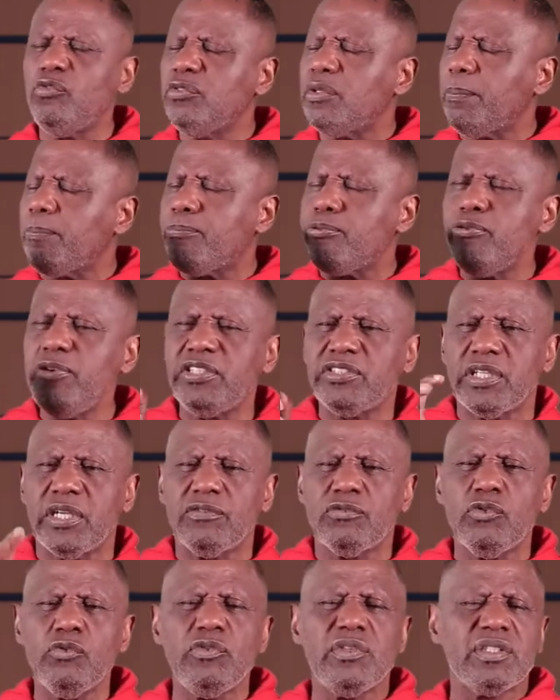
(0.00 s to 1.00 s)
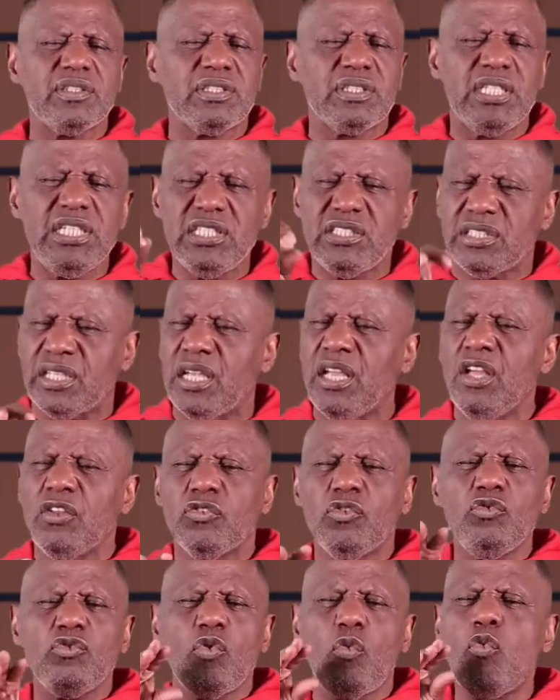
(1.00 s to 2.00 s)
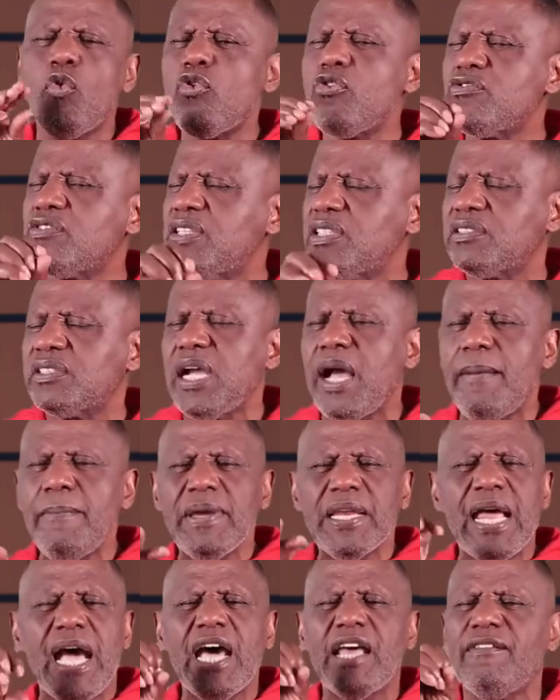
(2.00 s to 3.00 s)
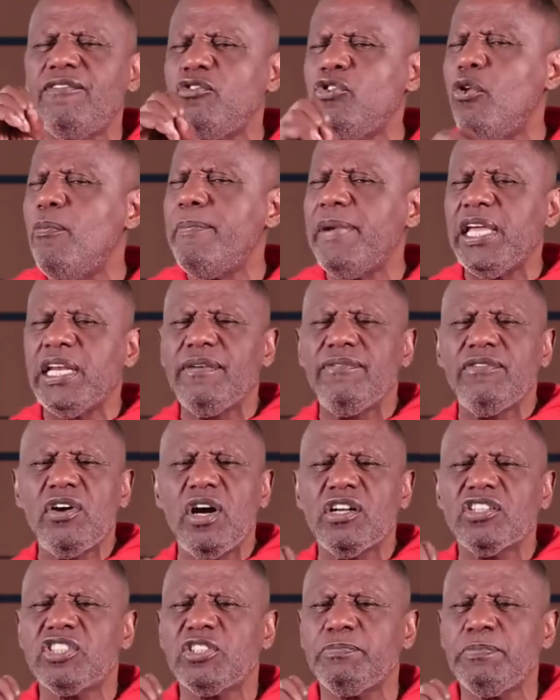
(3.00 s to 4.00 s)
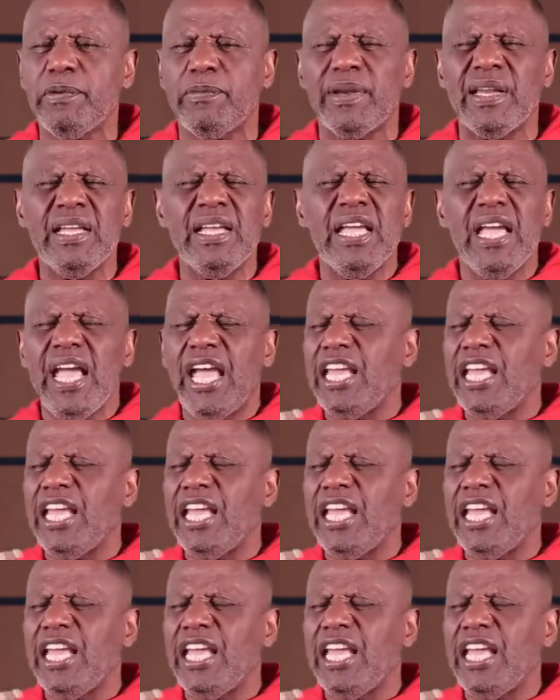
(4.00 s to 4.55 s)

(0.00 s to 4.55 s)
through the preaching, through the teaching, through the words that's coming out of your man of God's spirit,